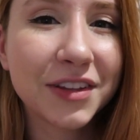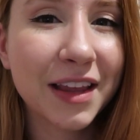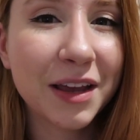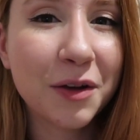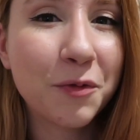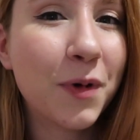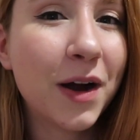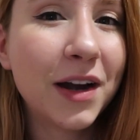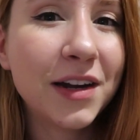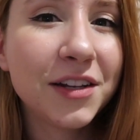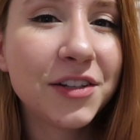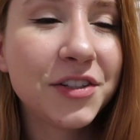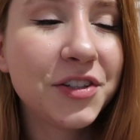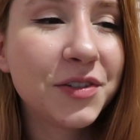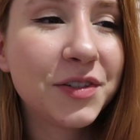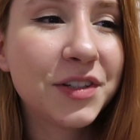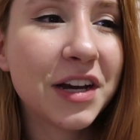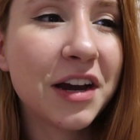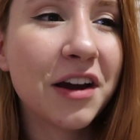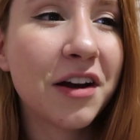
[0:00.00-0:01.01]
Like, why did you
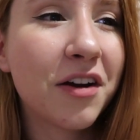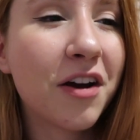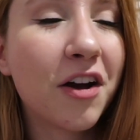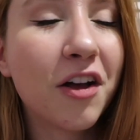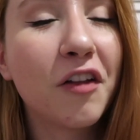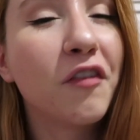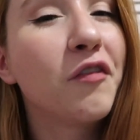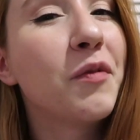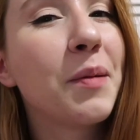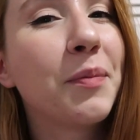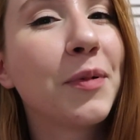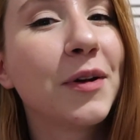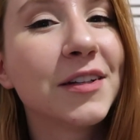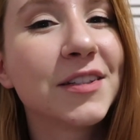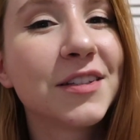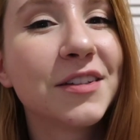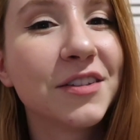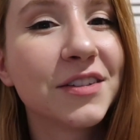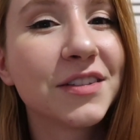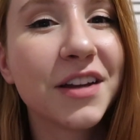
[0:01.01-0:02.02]
share all of my
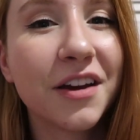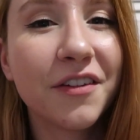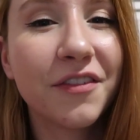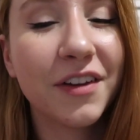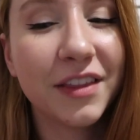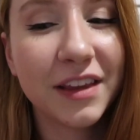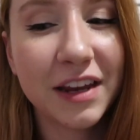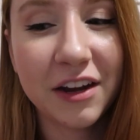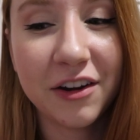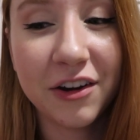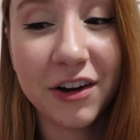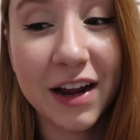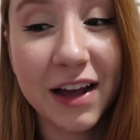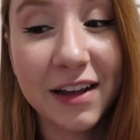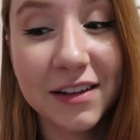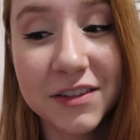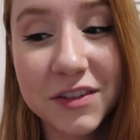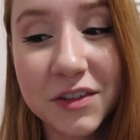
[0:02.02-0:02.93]
personal stuff on the internet?